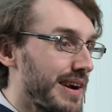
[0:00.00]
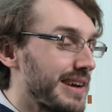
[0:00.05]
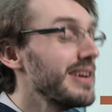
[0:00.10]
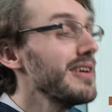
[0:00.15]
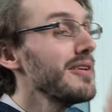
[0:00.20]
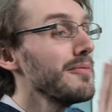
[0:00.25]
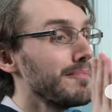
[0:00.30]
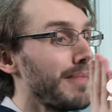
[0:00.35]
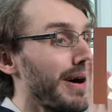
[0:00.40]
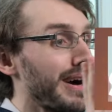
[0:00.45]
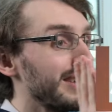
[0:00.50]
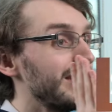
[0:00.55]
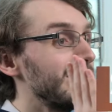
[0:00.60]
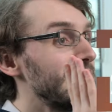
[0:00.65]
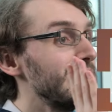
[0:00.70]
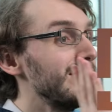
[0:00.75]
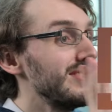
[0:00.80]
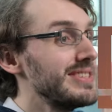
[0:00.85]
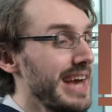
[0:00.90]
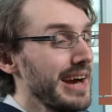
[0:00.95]
rate by
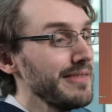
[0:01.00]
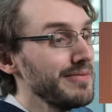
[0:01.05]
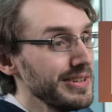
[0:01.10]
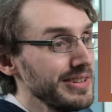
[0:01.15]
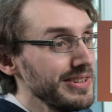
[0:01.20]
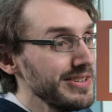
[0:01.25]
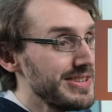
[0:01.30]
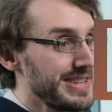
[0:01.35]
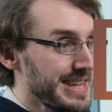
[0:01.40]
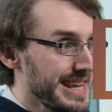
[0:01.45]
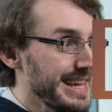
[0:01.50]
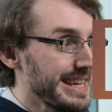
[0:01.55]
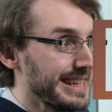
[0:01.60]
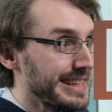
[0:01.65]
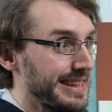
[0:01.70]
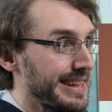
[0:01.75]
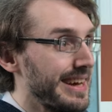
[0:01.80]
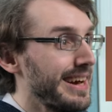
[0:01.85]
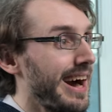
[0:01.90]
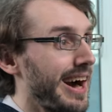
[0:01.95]

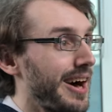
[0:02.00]
17,